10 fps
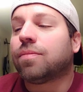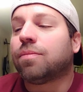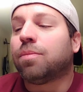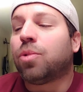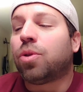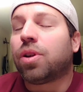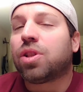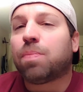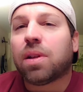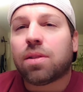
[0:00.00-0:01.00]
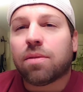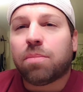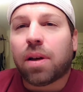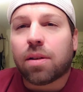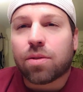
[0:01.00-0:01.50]
more expensive
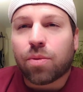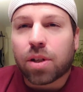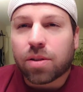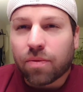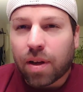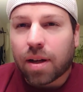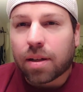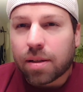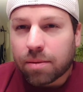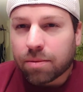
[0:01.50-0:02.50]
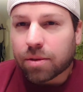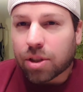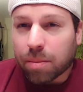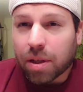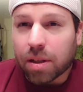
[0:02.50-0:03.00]
bottles of Russian vodka, which
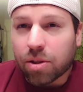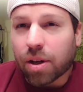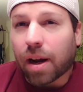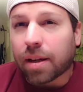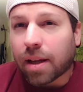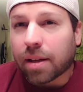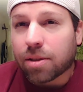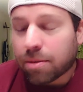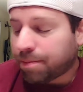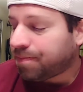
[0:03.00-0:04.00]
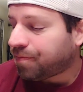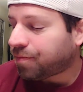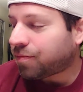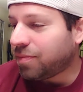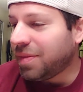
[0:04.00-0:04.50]
I'm going to try next
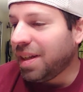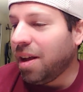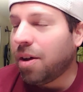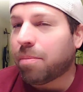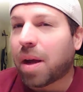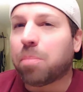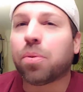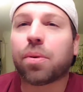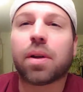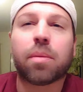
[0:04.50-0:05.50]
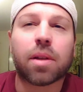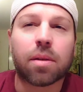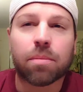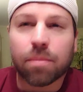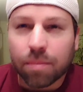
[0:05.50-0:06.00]
on my
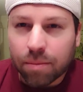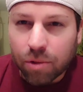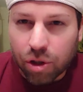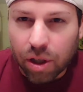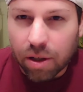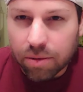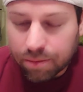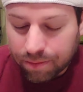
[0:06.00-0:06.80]
premium show.